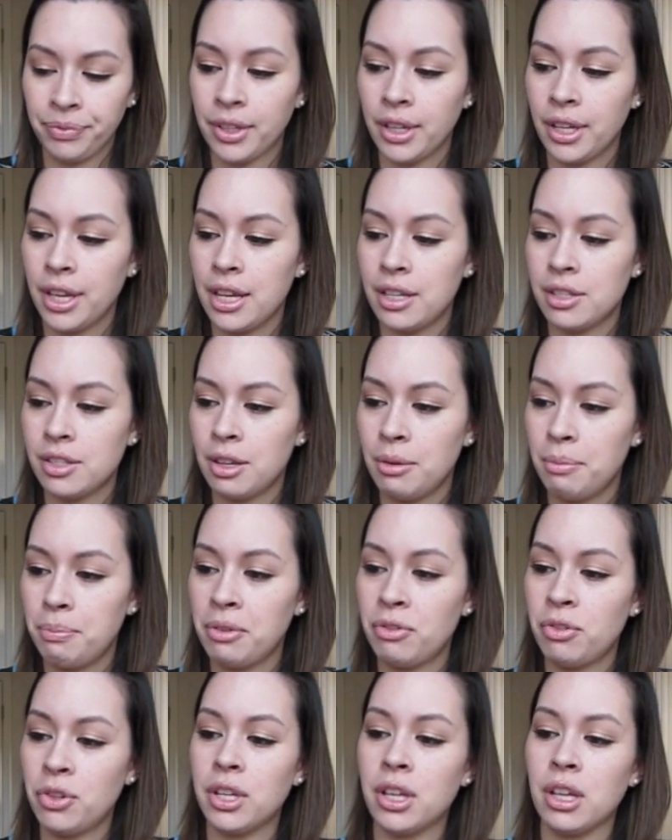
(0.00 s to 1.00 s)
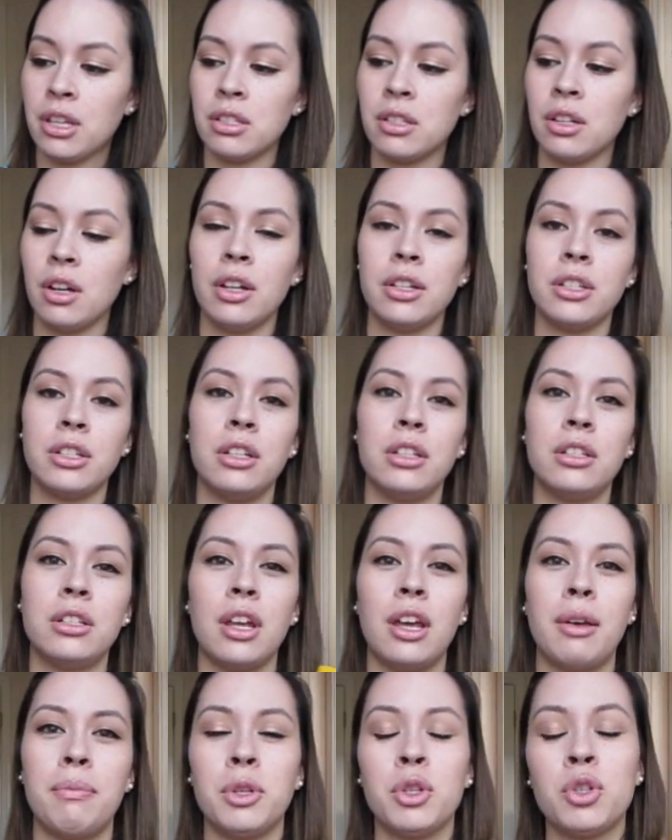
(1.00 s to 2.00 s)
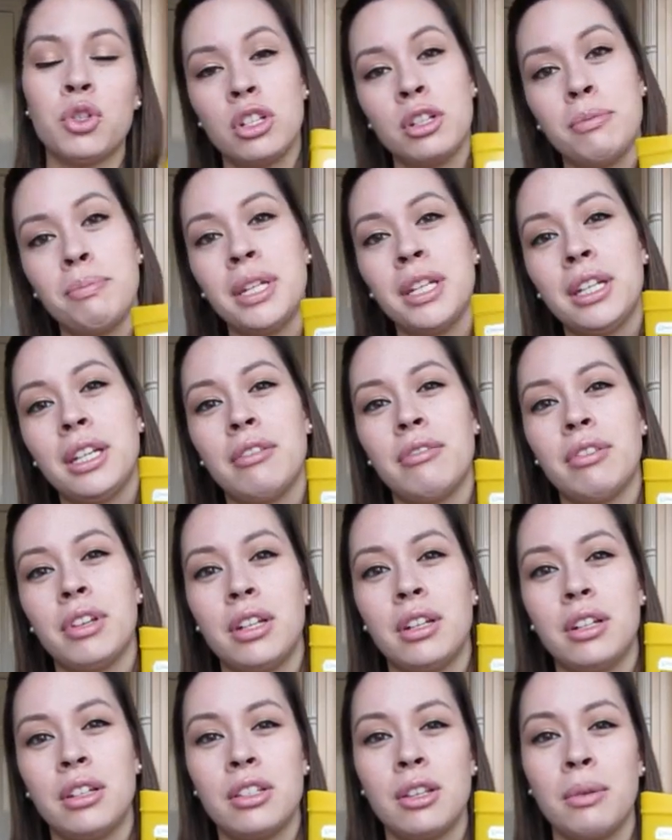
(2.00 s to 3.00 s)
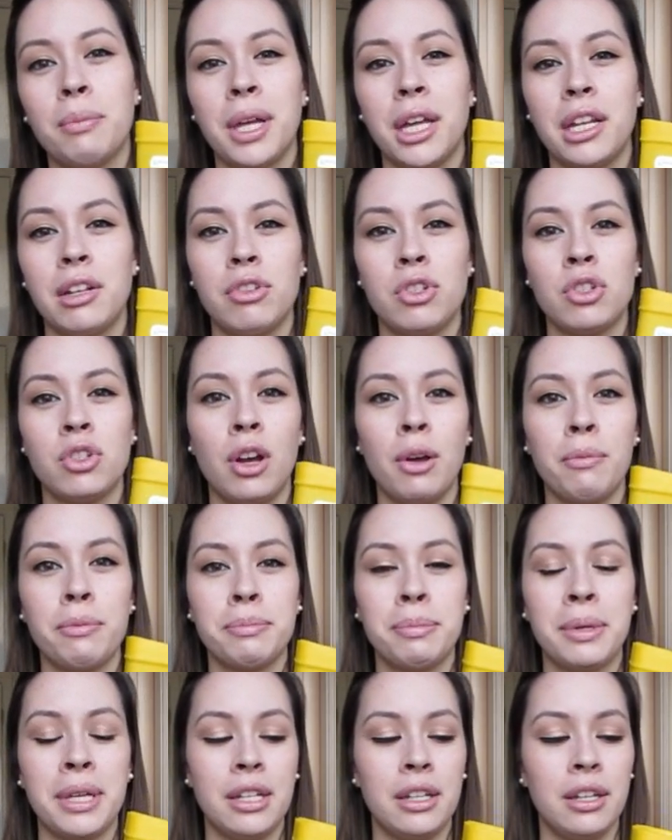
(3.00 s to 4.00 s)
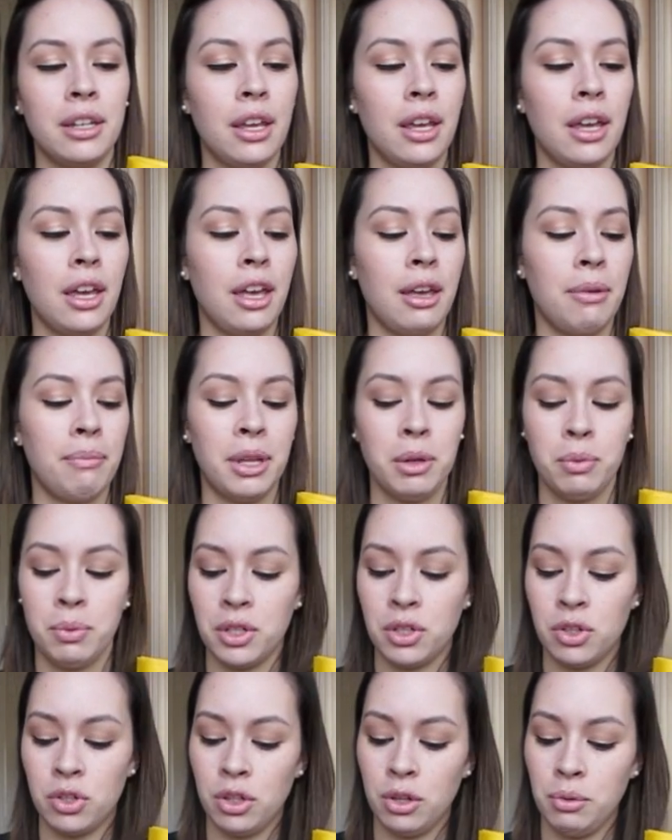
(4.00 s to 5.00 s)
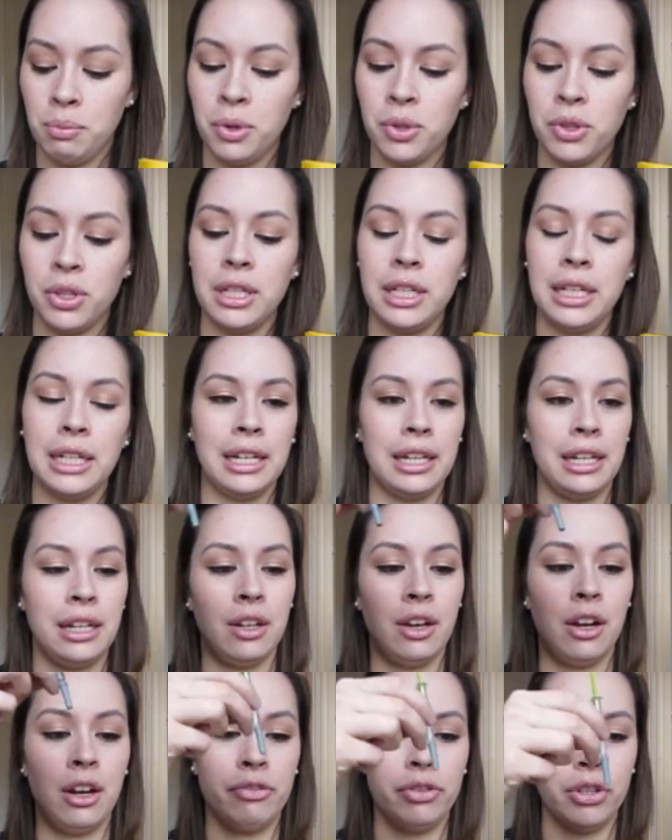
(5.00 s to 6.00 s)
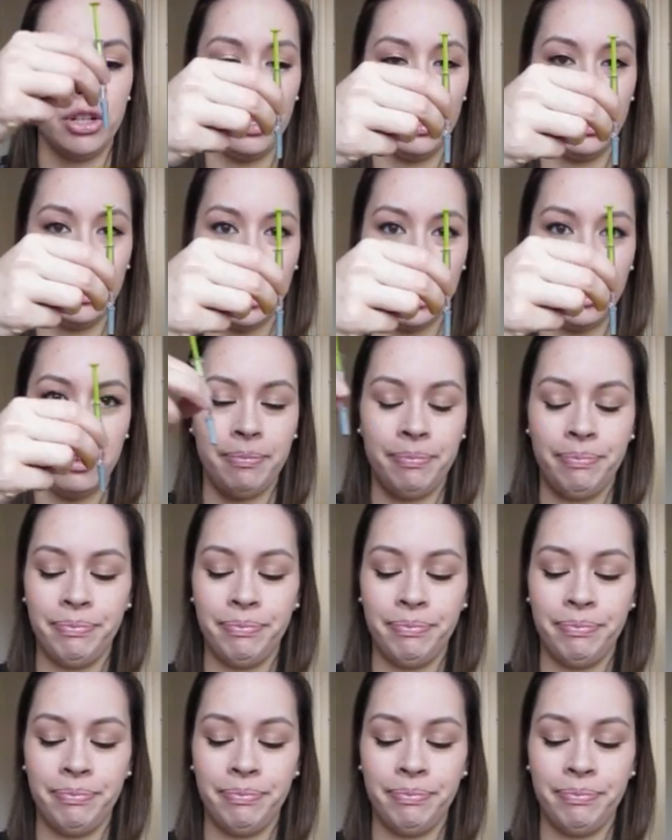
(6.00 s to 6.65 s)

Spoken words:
Okay, so before you get started, you should have been given some kind of a sharp spin in which to put the needle in after you're done.